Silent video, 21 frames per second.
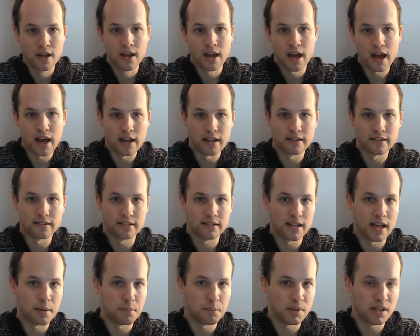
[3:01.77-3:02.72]
And
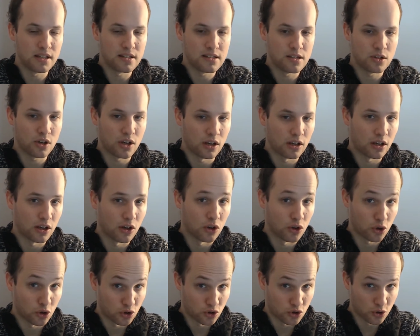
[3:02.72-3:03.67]
that means you can
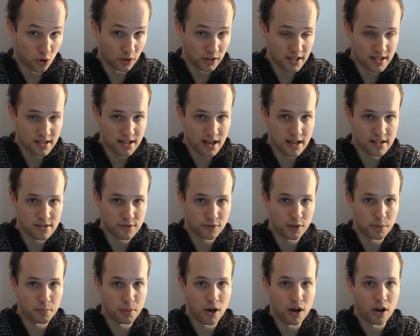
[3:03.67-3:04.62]
control the size of
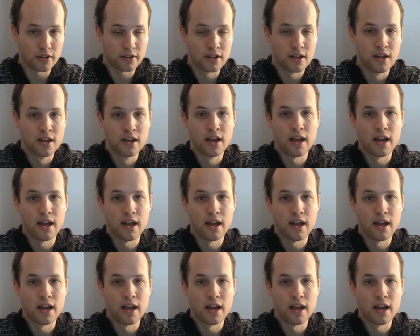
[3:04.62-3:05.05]
the pot.